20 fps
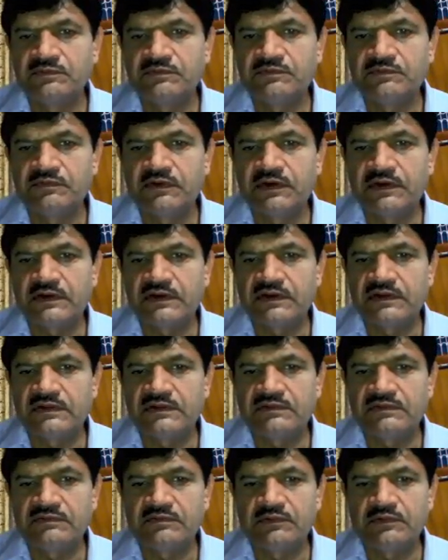water
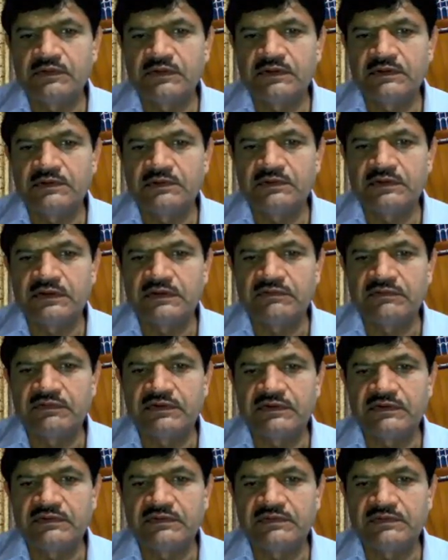is flowing into the river.
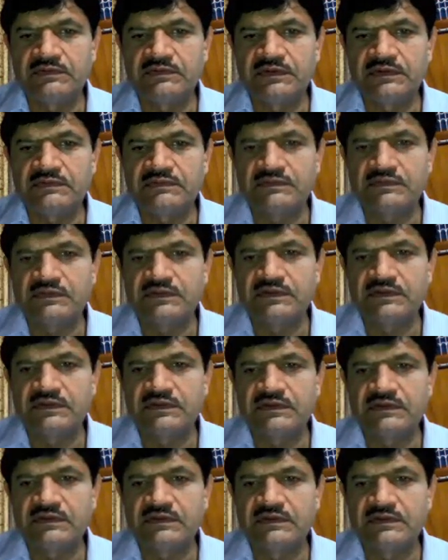You can see.
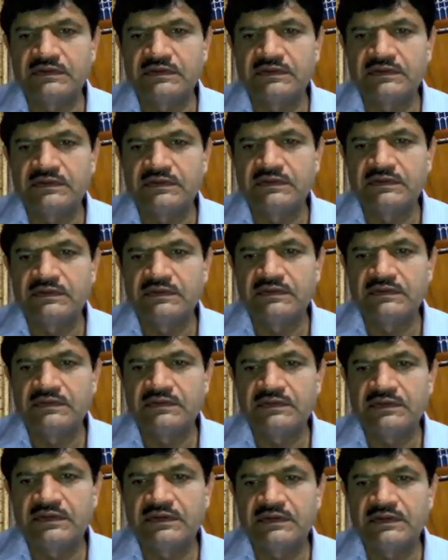
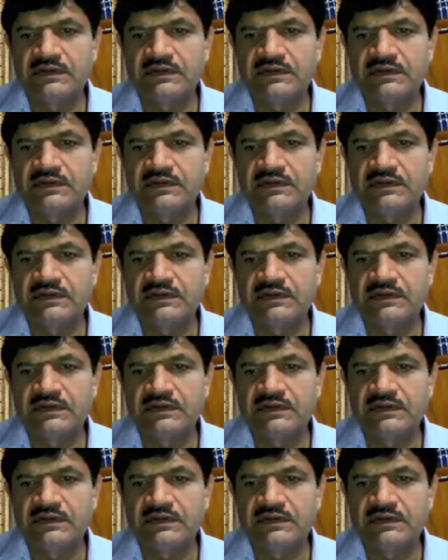Okay,